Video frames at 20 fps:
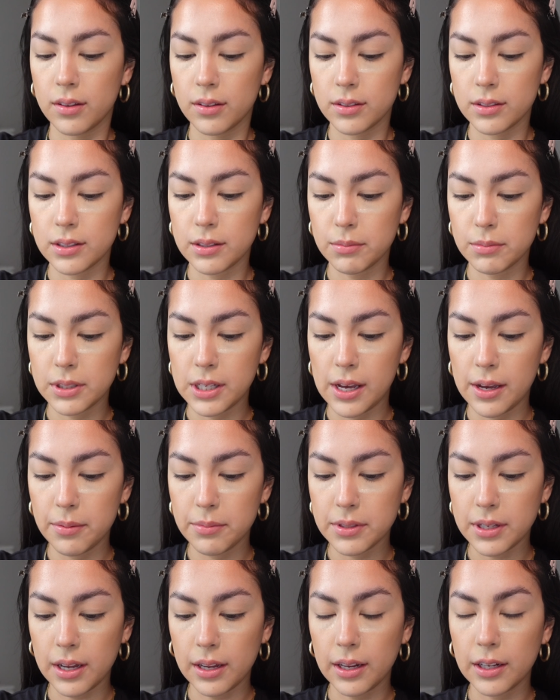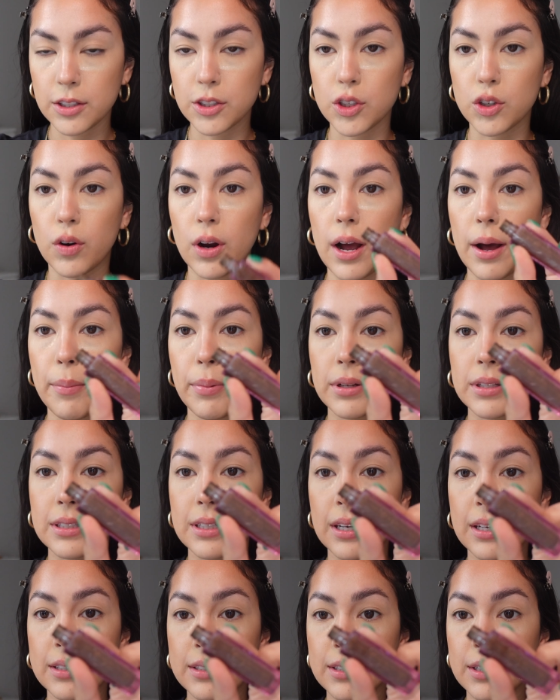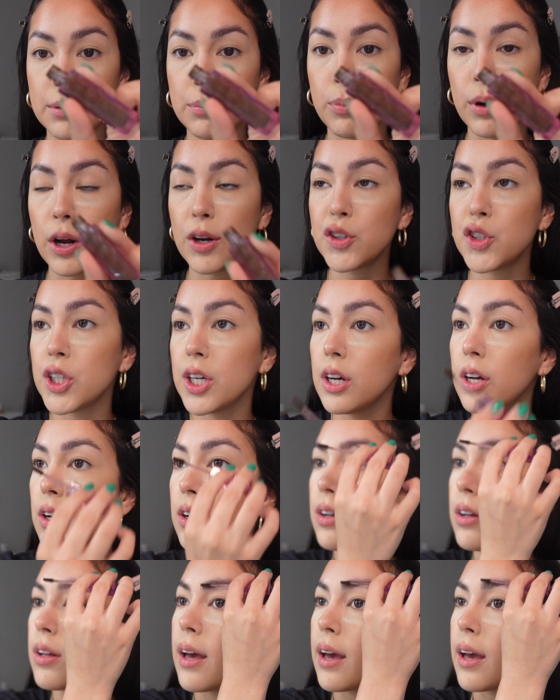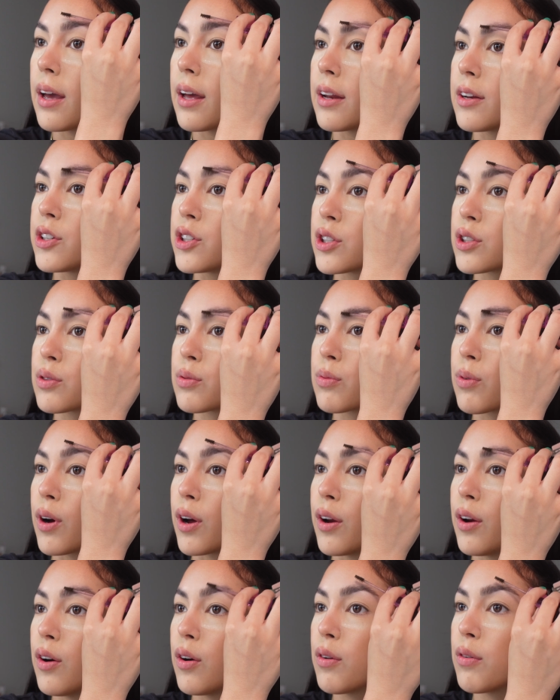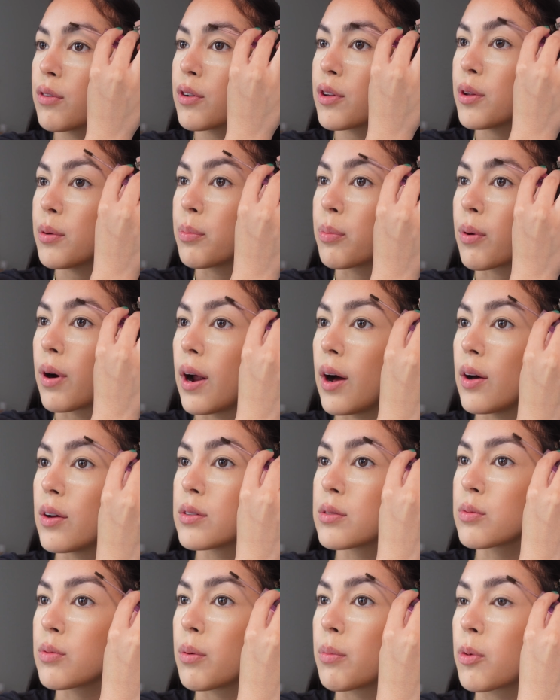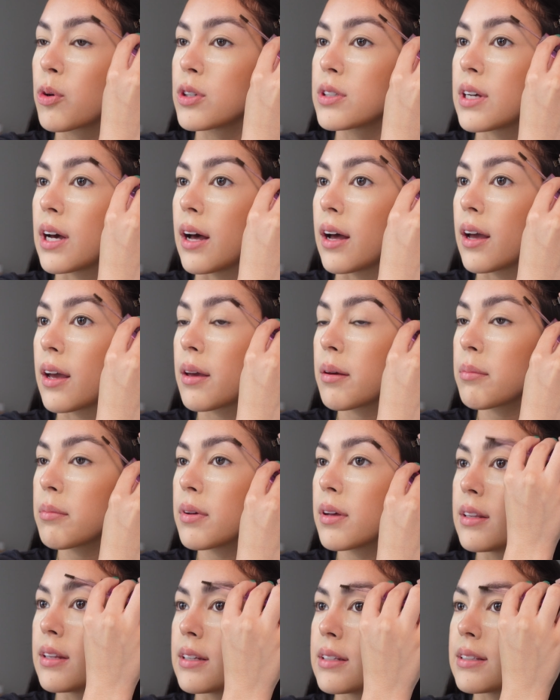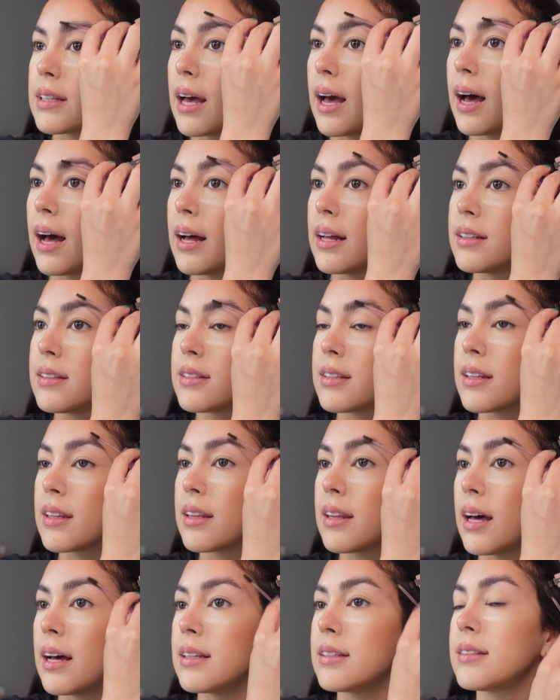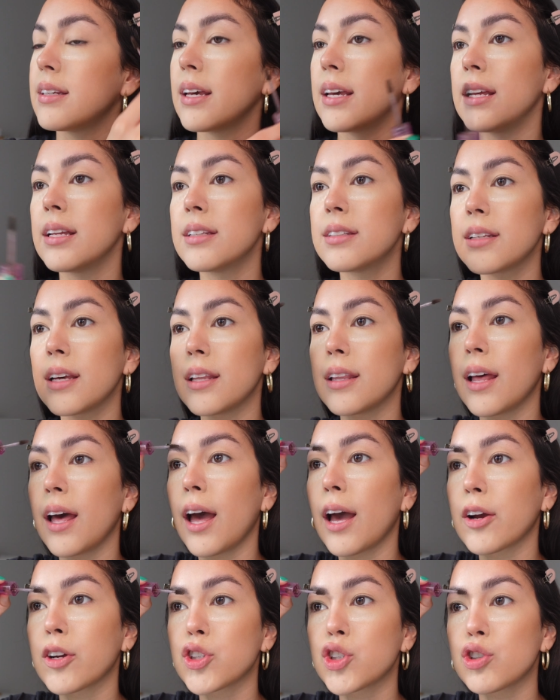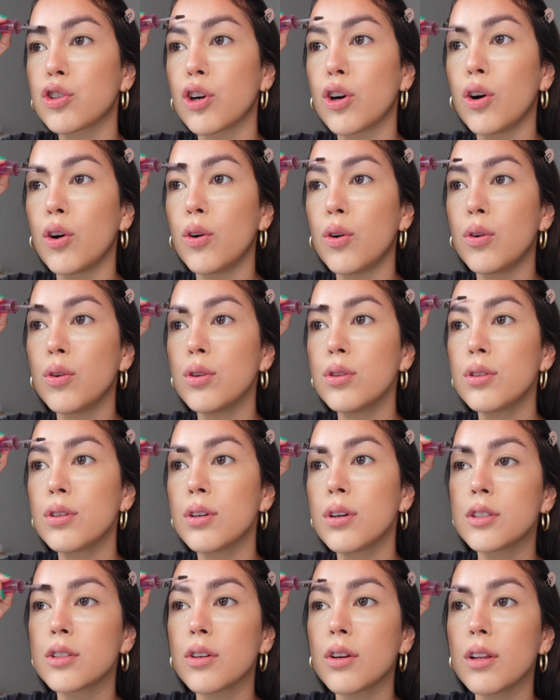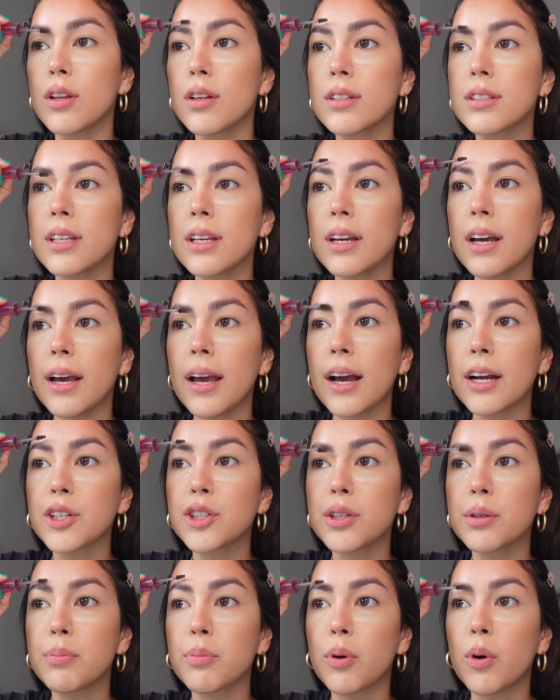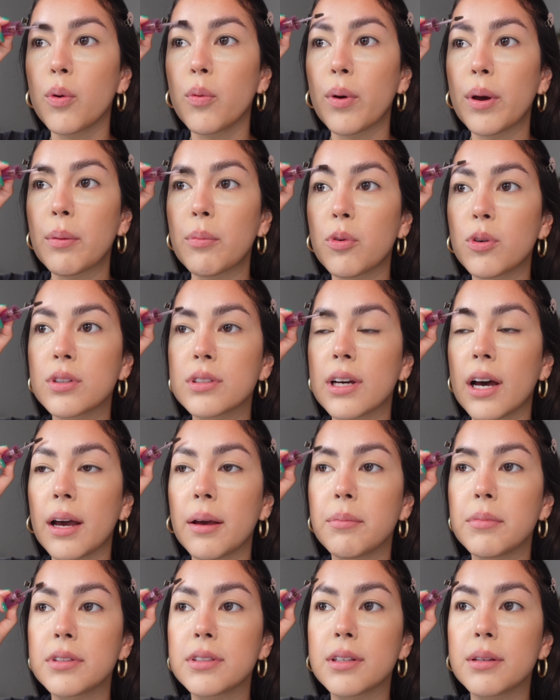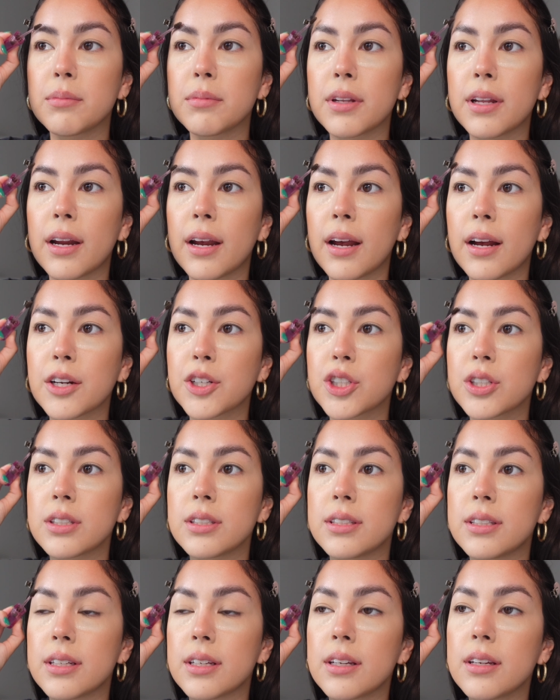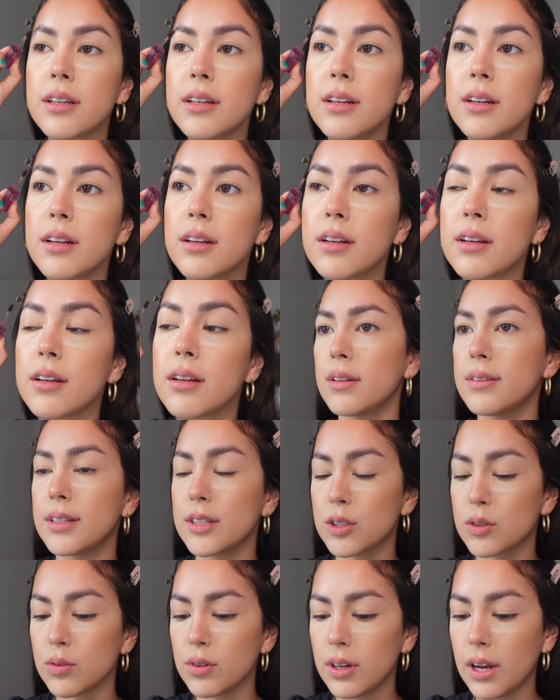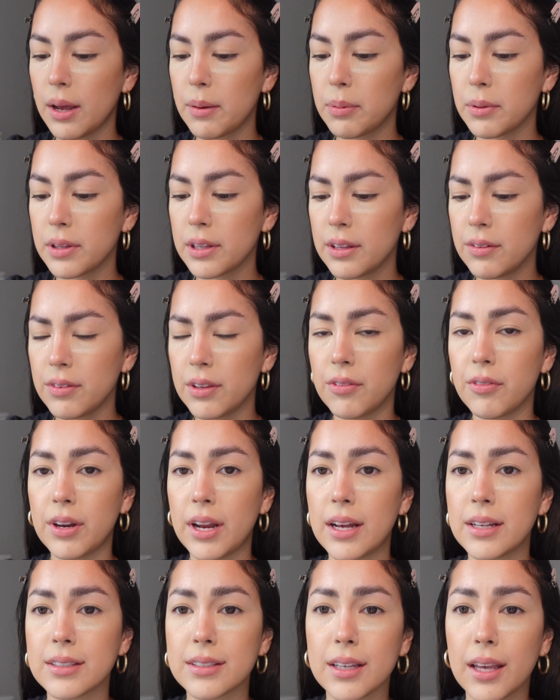Sometimes I like to grab a tinted brow gel and just run over the brows one more time. This adds that tint and that extra hold. So it looks like I actually put way more time into them than I actually did. This one, I believe, even has